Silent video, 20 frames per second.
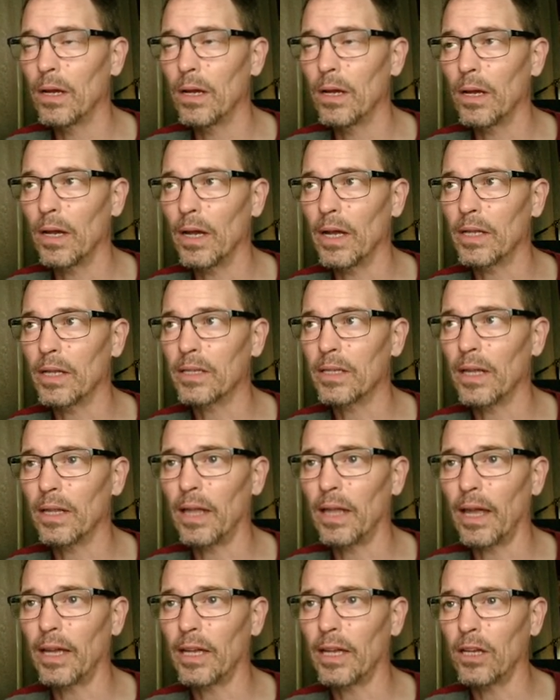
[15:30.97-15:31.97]
It said
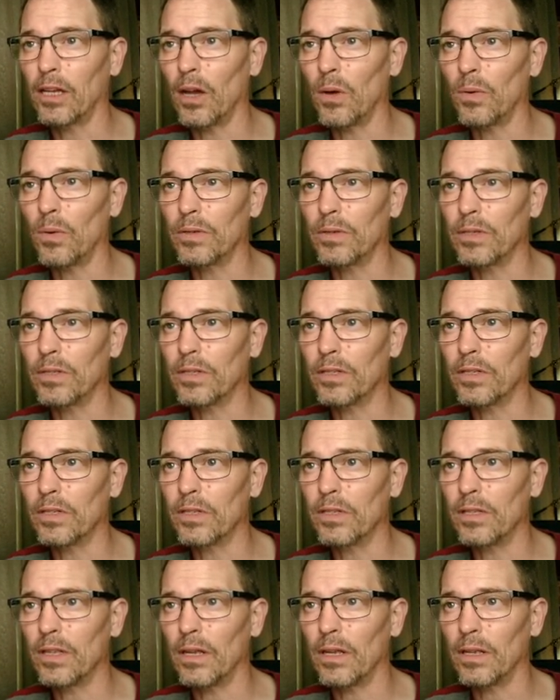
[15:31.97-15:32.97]
they can go
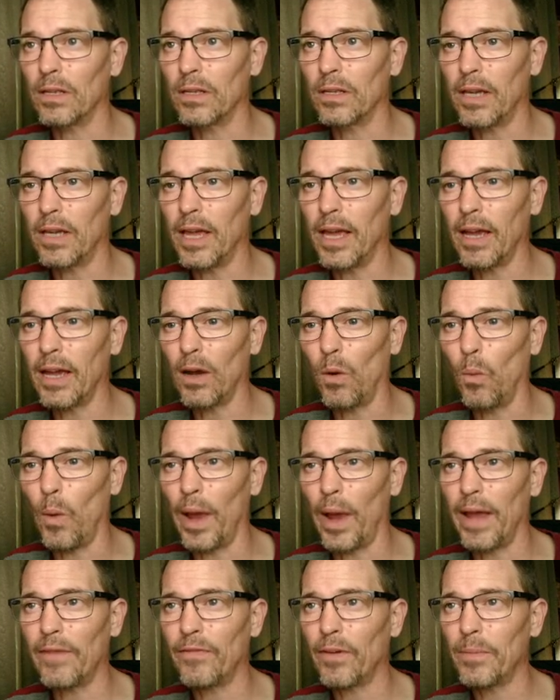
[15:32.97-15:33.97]
the king
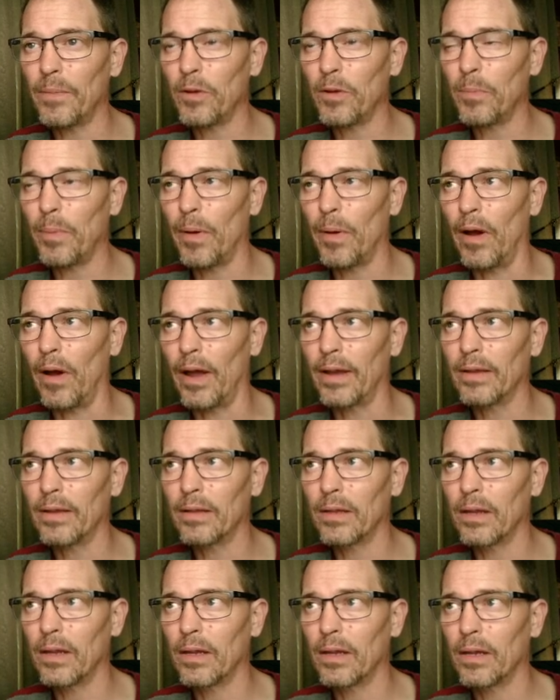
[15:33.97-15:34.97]
away from their pawn,
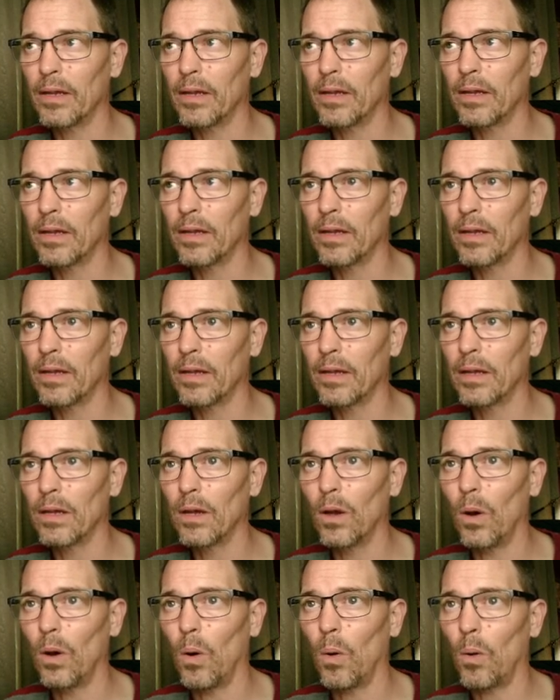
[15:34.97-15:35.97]

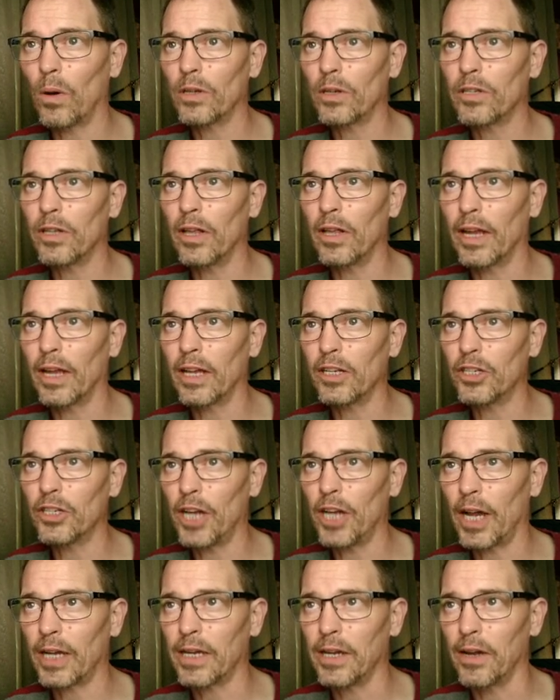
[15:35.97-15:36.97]
or they can
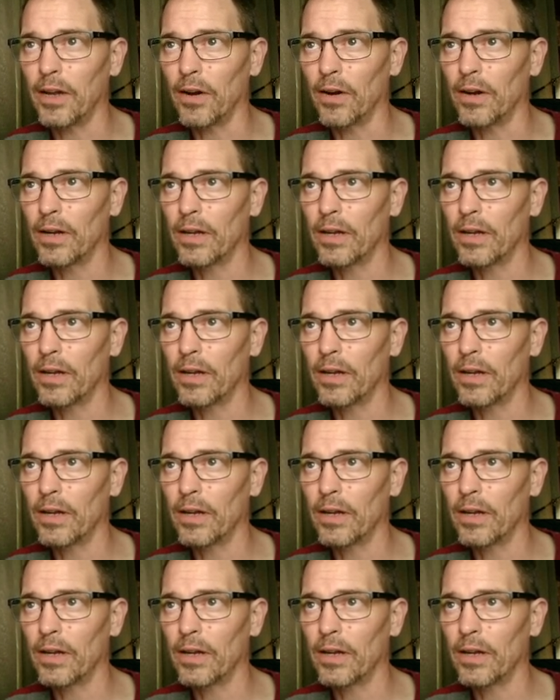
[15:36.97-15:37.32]
check here